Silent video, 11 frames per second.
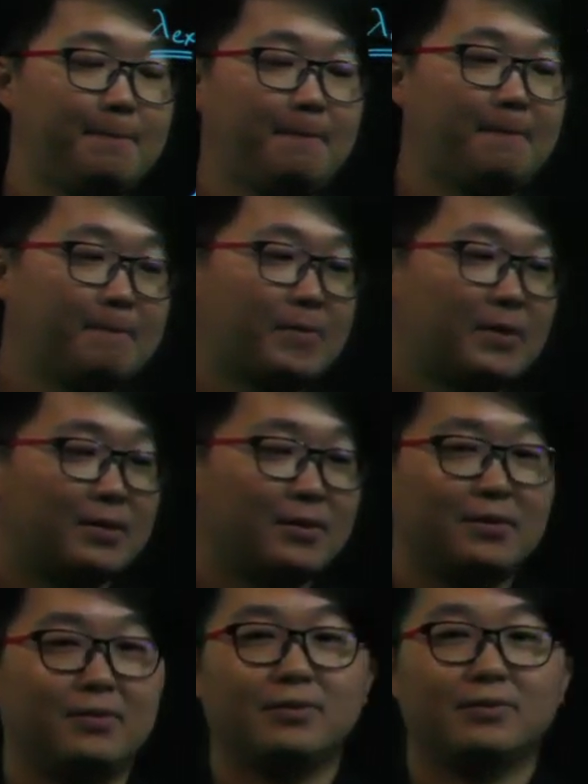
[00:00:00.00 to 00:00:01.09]

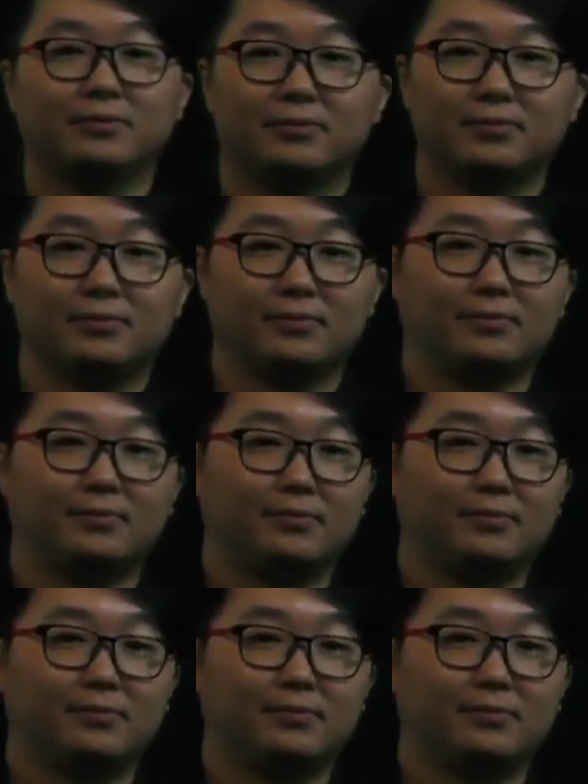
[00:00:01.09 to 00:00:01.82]
Nobody speaks.